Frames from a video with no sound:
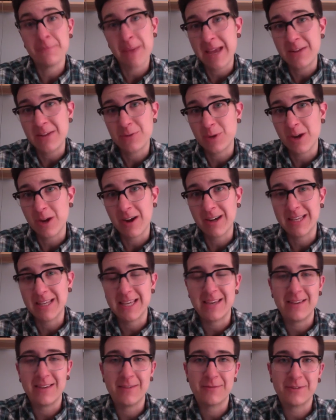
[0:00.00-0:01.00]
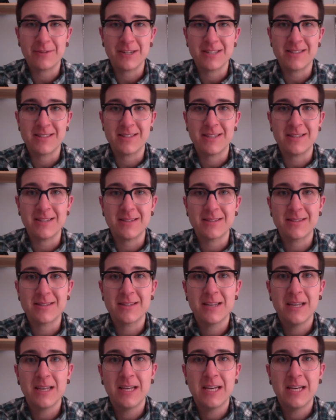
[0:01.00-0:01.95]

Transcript: patriarchy, for instance.